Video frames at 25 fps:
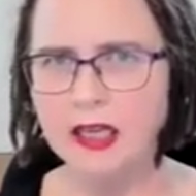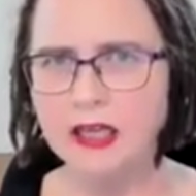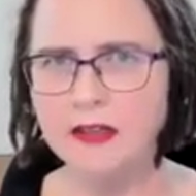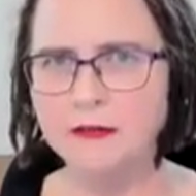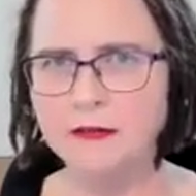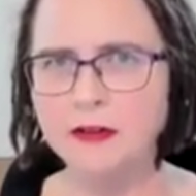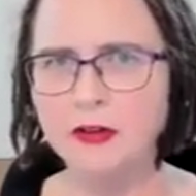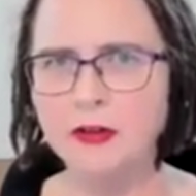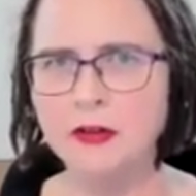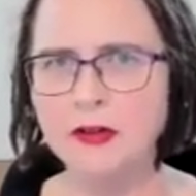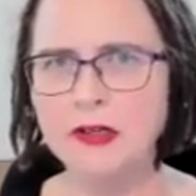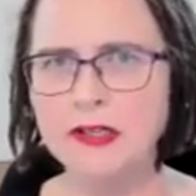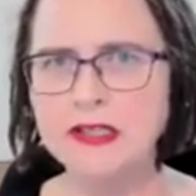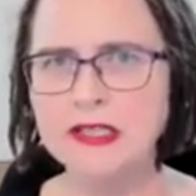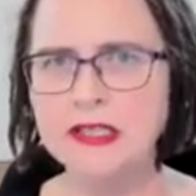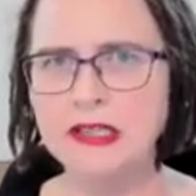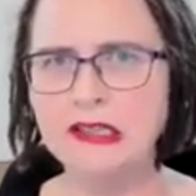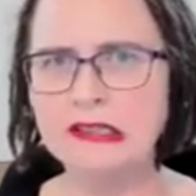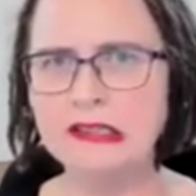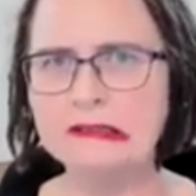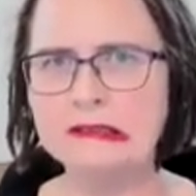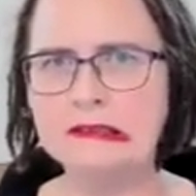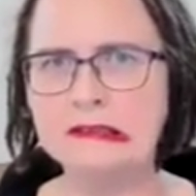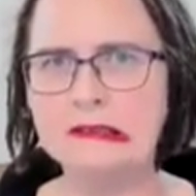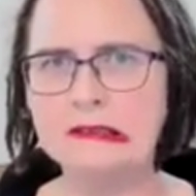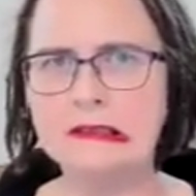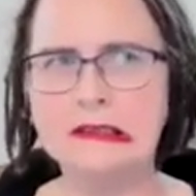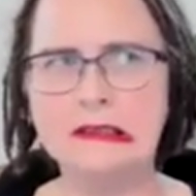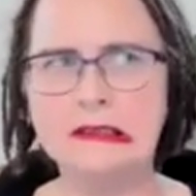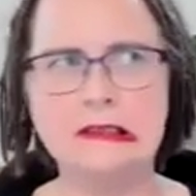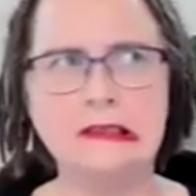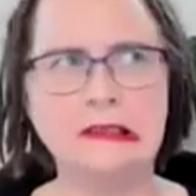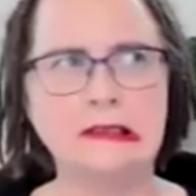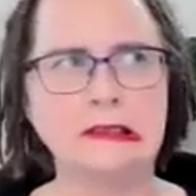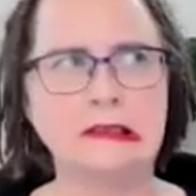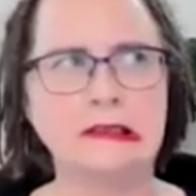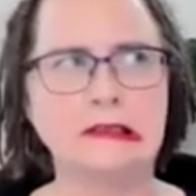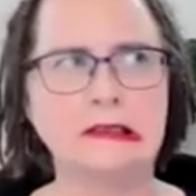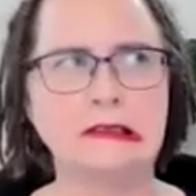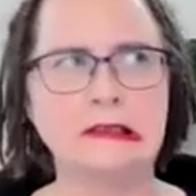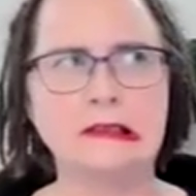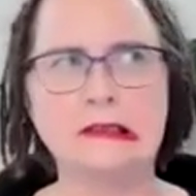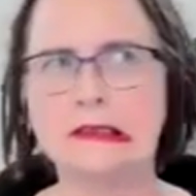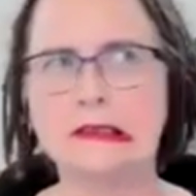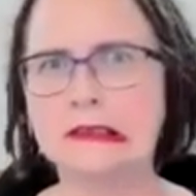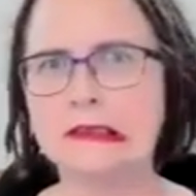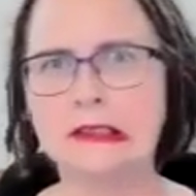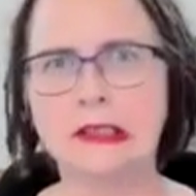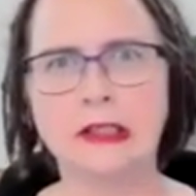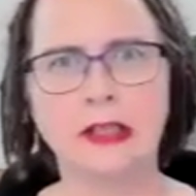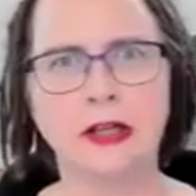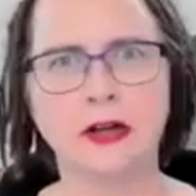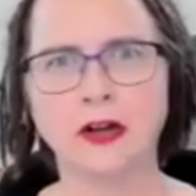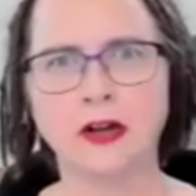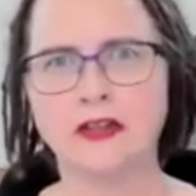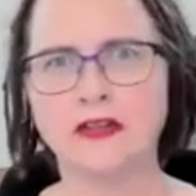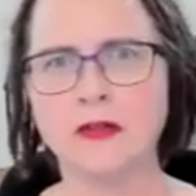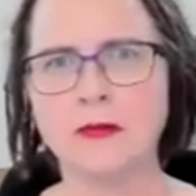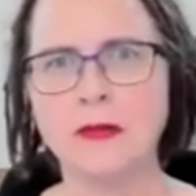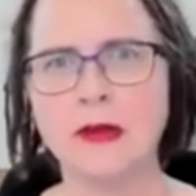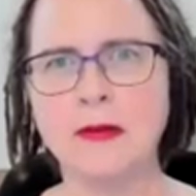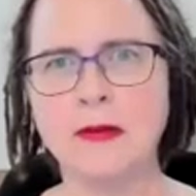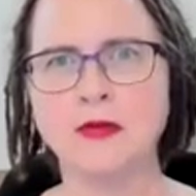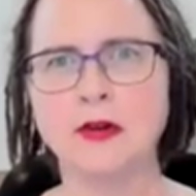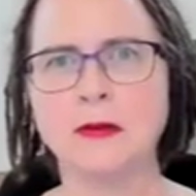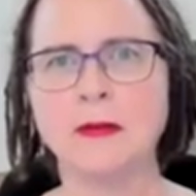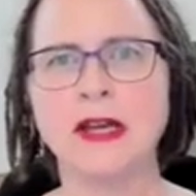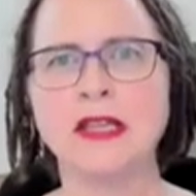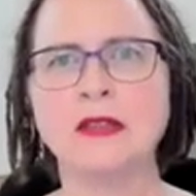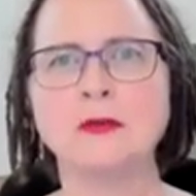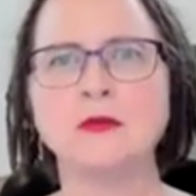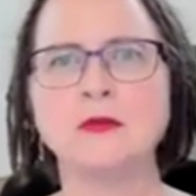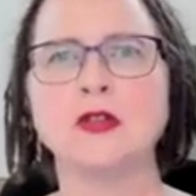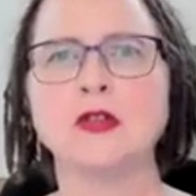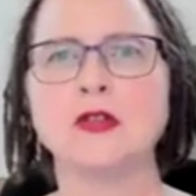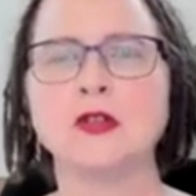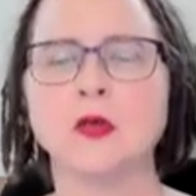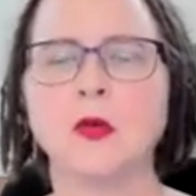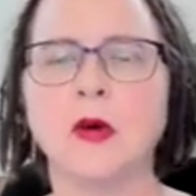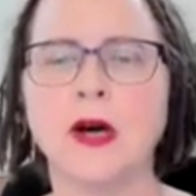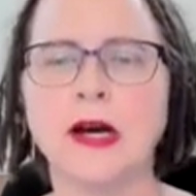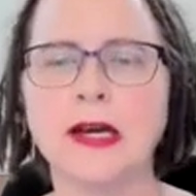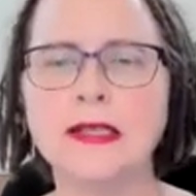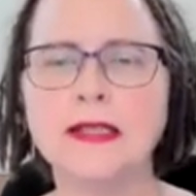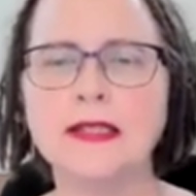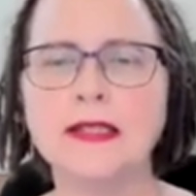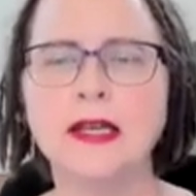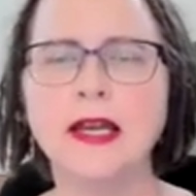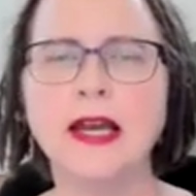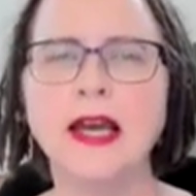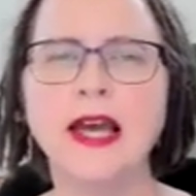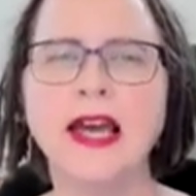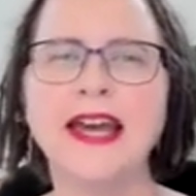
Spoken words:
if you're listening, thinking, oh, don't I've got to remember it, make them do it twice.